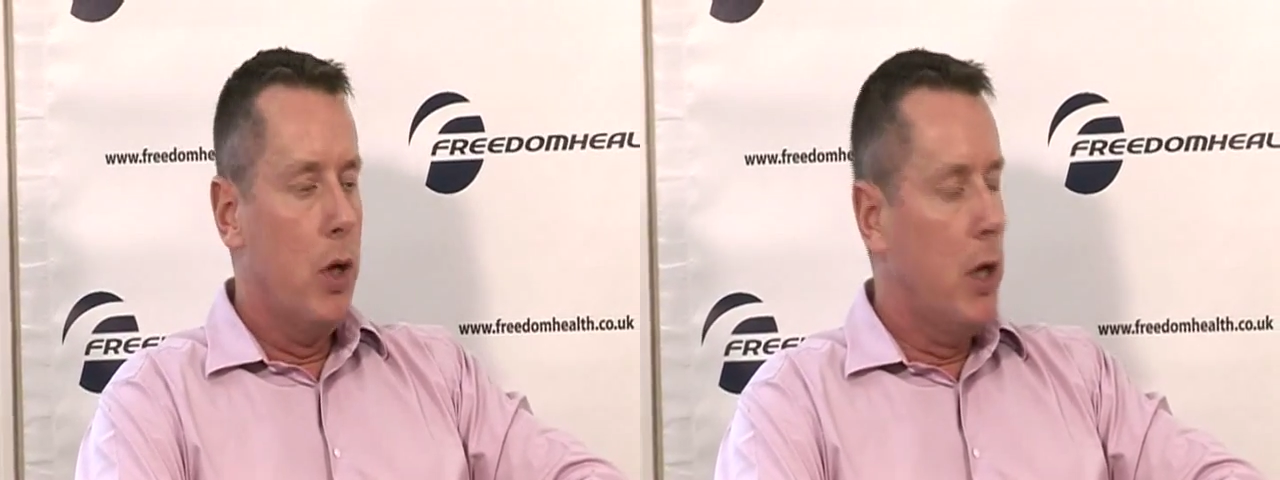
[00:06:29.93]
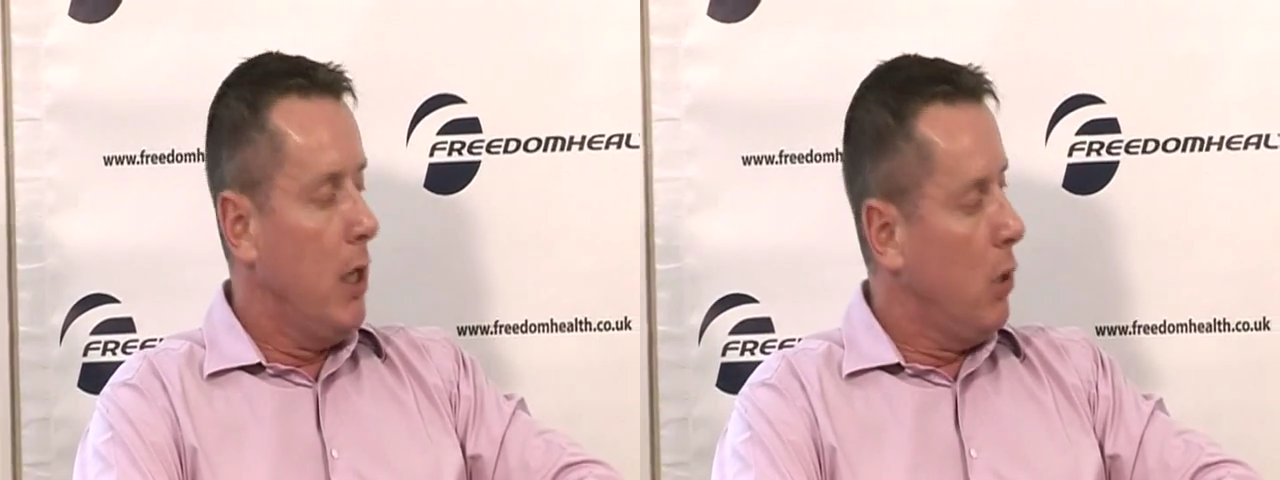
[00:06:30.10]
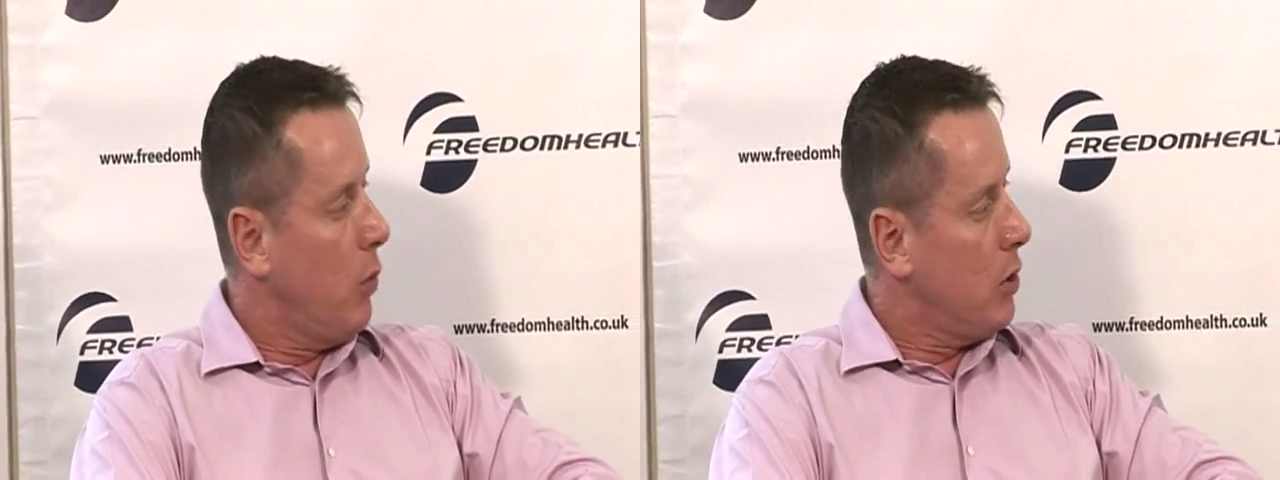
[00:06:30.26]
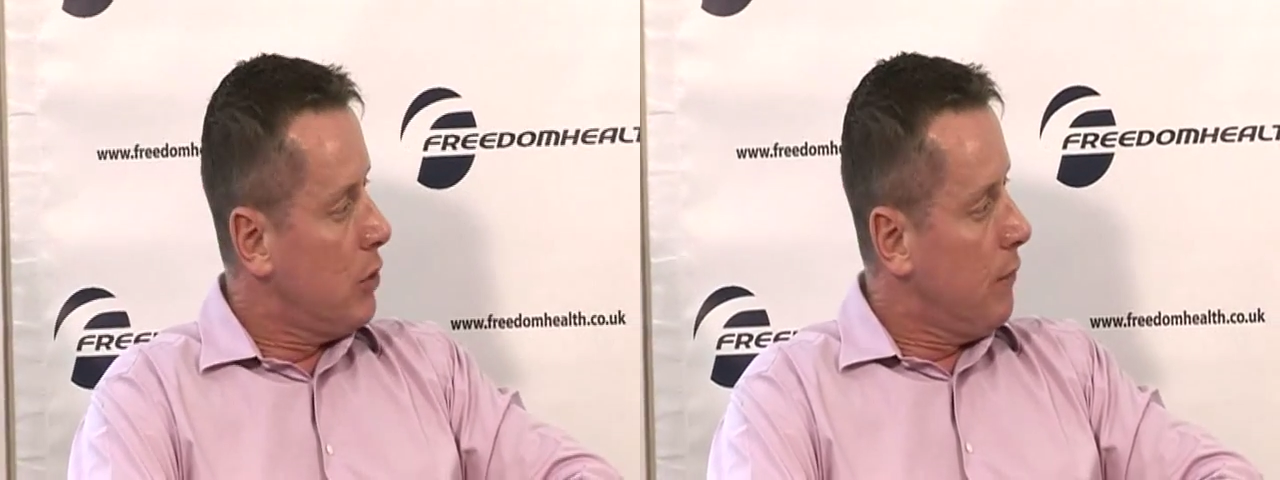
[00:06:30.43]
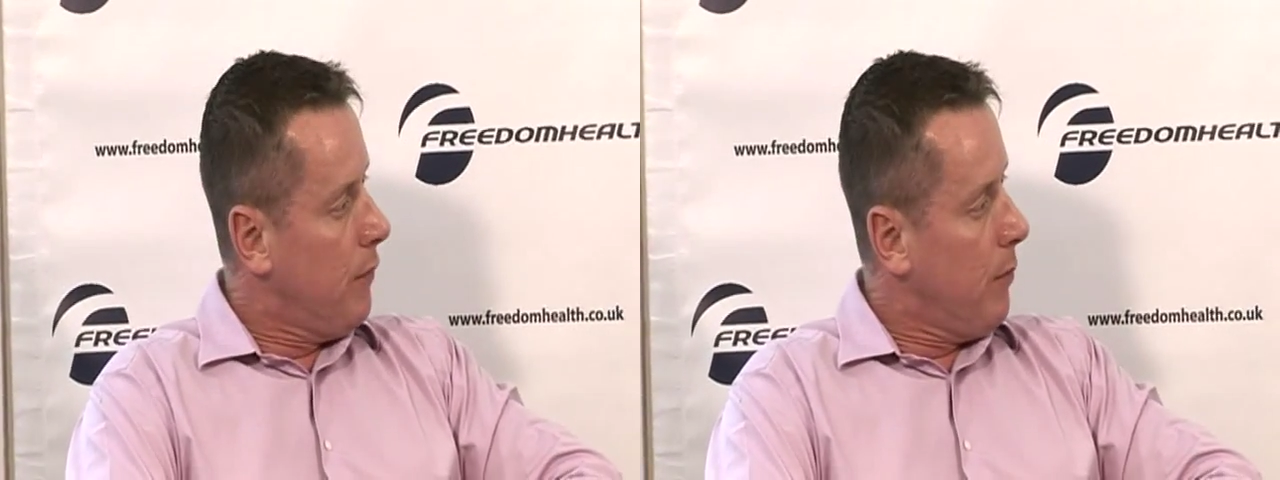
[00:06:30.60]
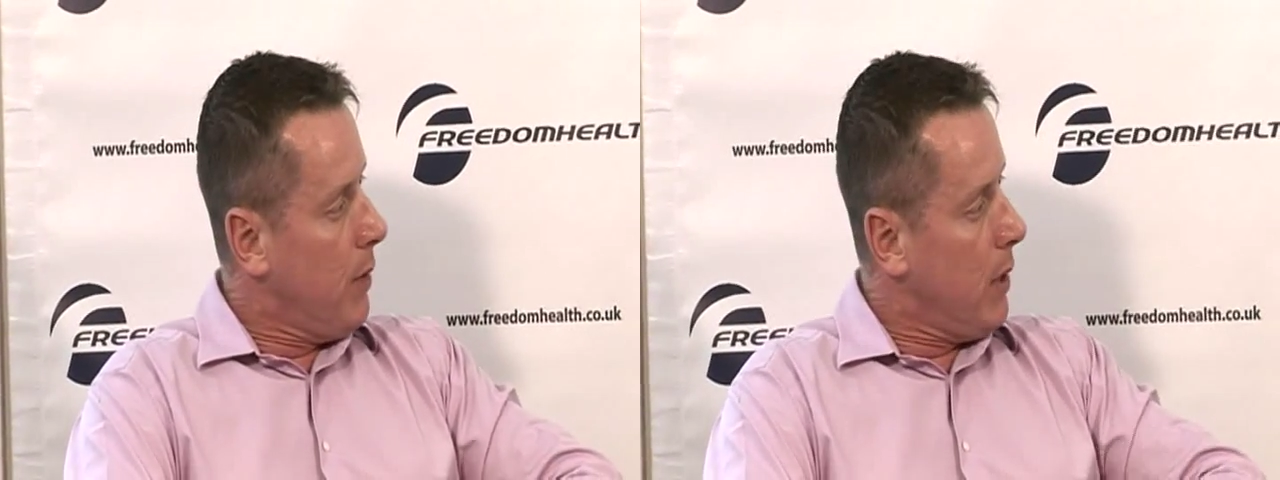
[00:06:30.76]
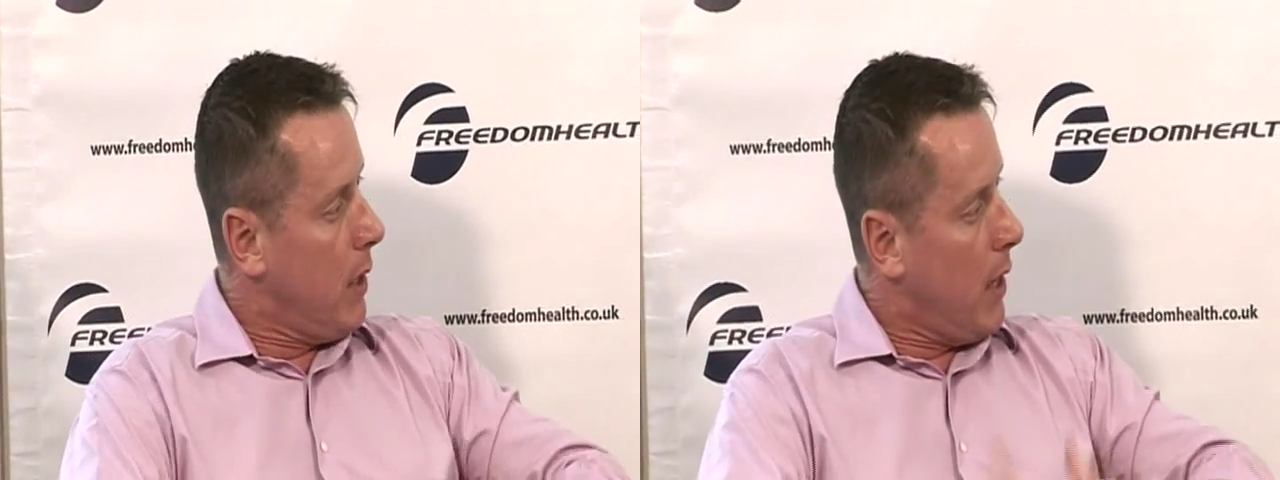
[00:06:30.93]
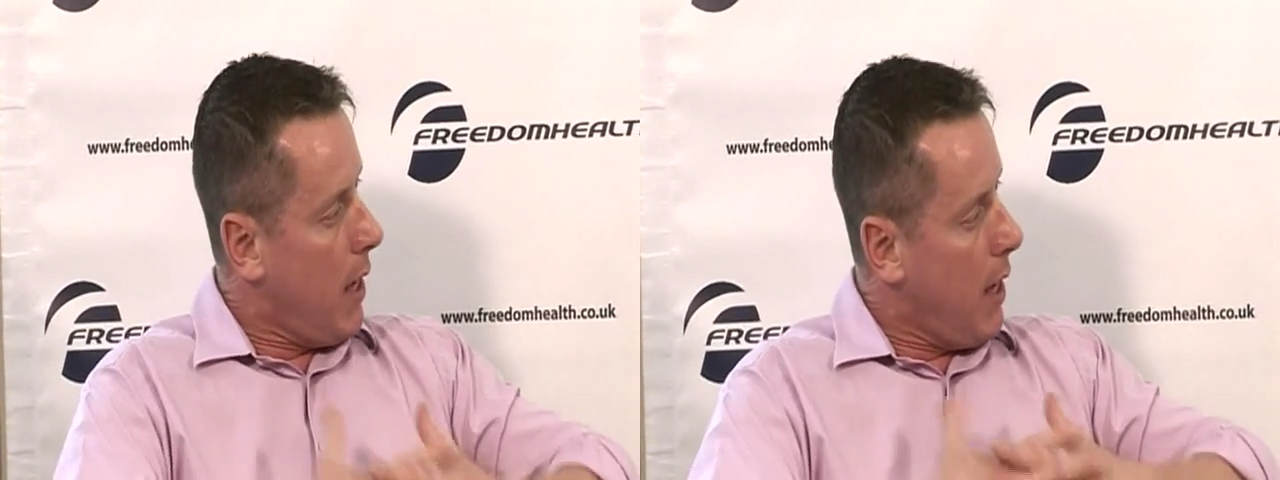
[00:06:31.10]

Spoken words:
key question for me,